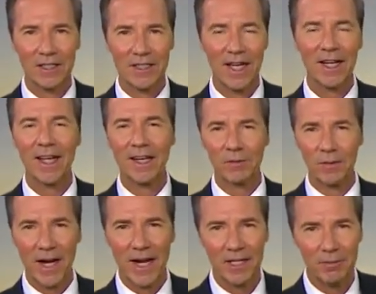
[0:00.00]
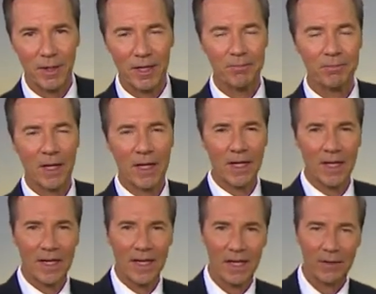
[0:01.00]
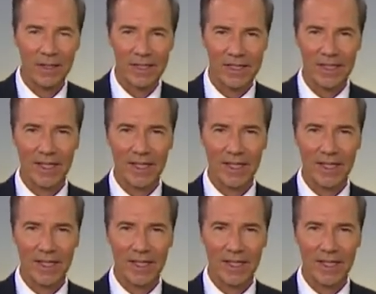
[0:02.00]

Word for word: Not a lot of rain, but areas